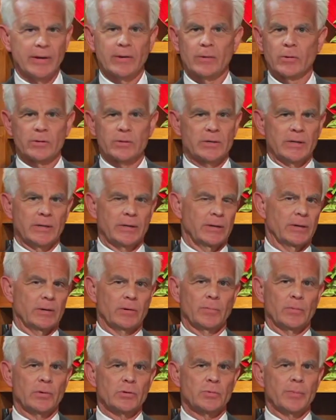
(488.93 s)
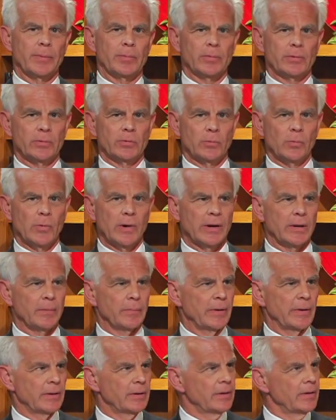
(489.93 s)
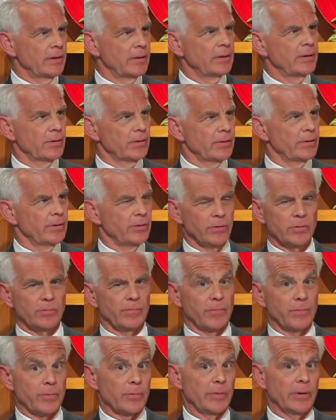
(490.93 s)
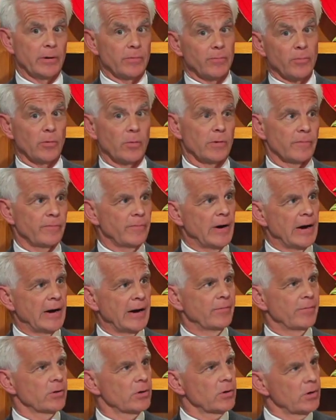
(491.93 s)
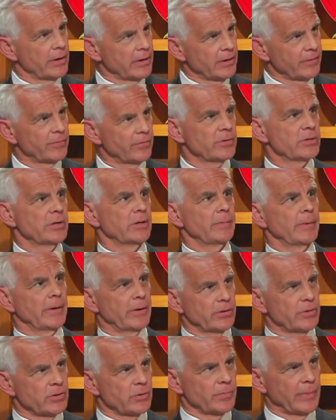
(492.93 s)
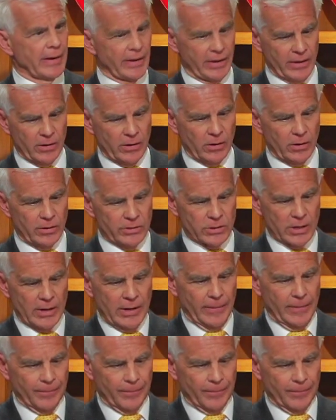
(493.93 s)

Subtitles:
Of course, that most people do one, but you do 3 or 4 or 5, or calling in for sale by owners or making calls.